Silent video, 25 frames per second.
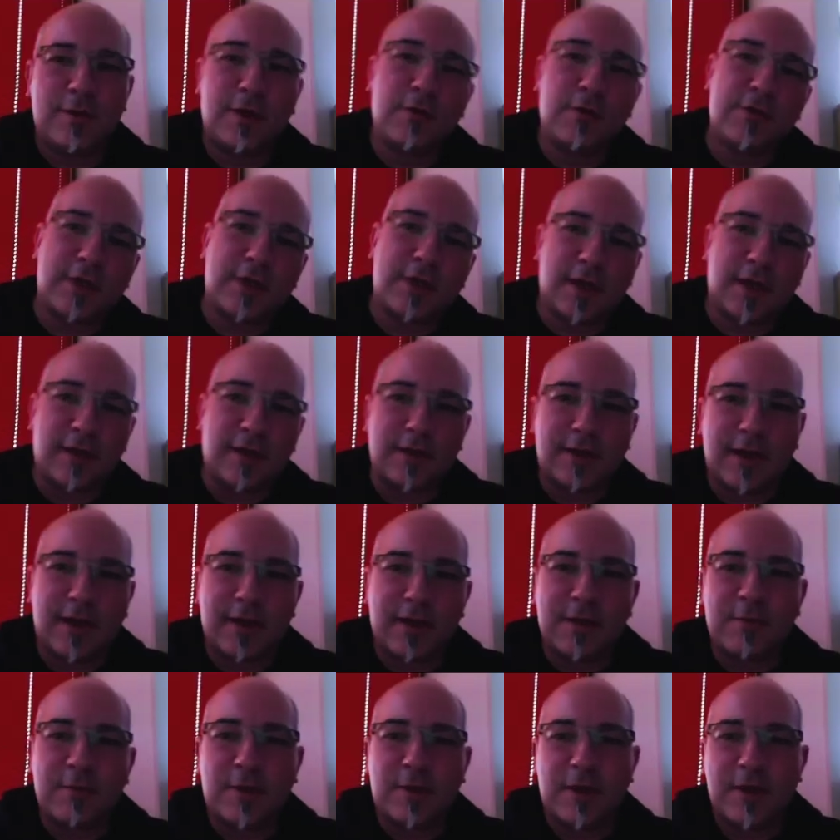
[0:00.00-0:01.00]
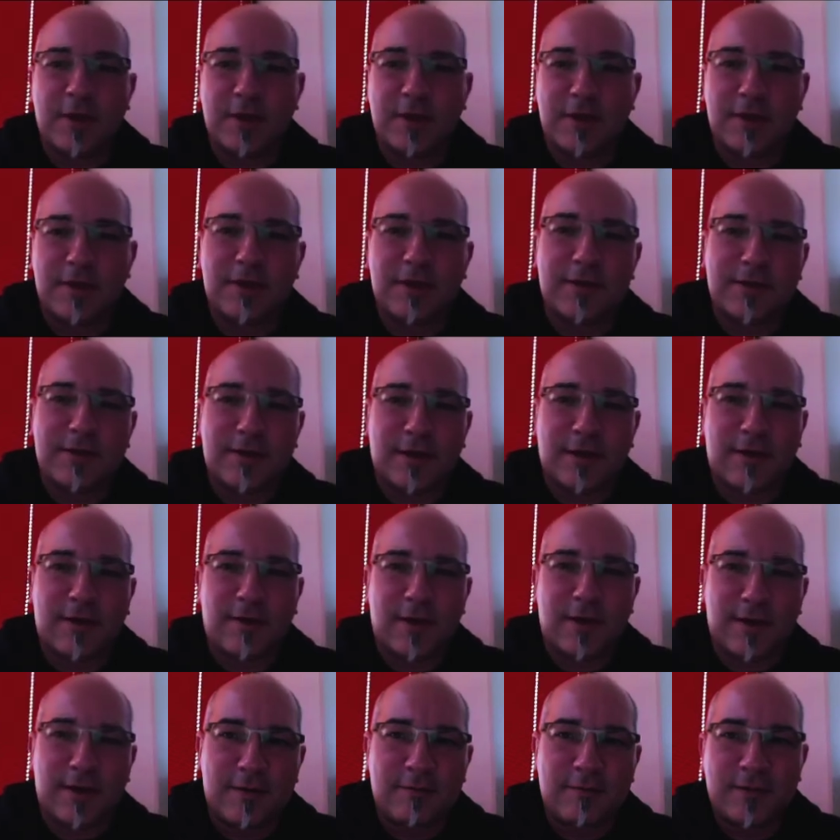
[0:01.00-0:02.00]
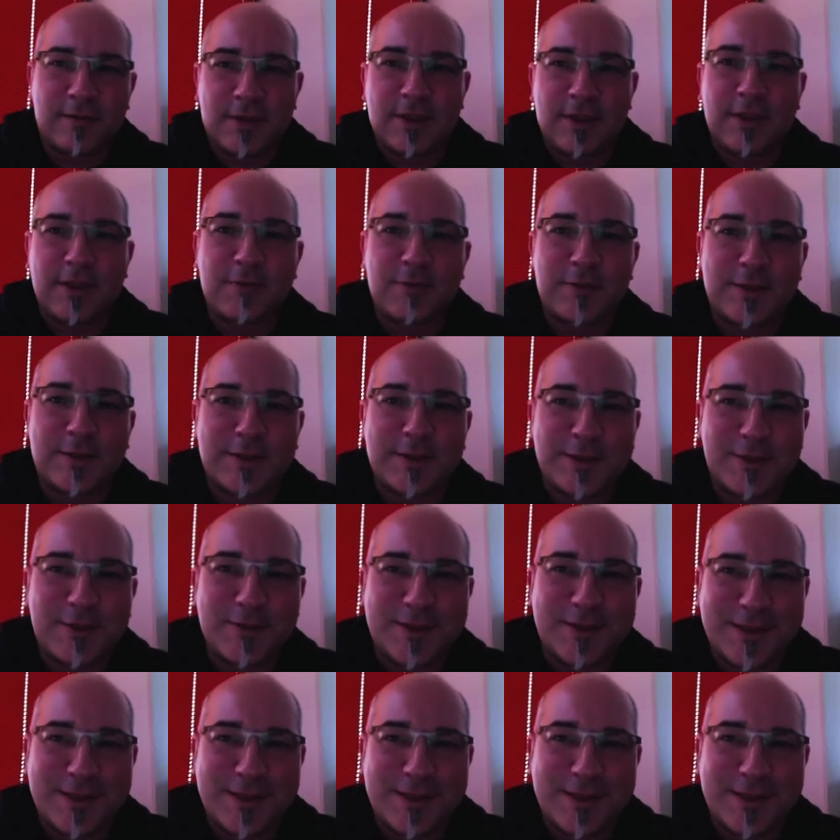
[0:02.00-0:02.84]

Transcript: tell it anybody, it's our secret sauce.